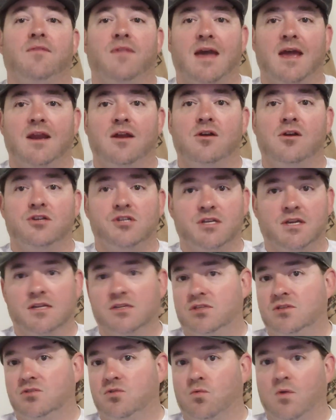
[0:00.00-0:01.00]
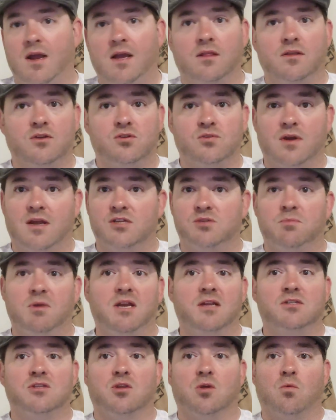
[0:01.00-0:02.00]
that energy gets directly
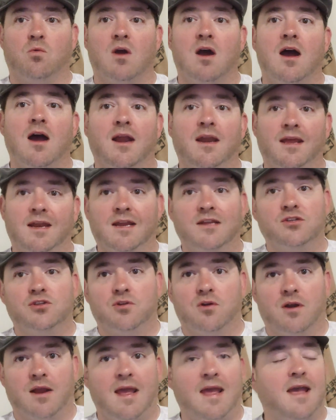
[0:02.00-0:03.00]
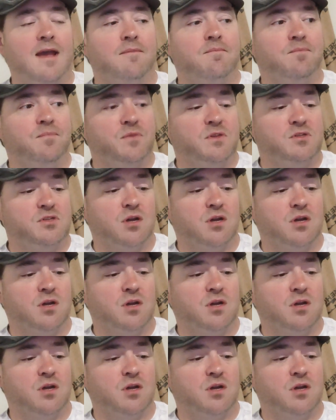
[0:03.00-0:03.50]
transmitted to the rod and into your hand.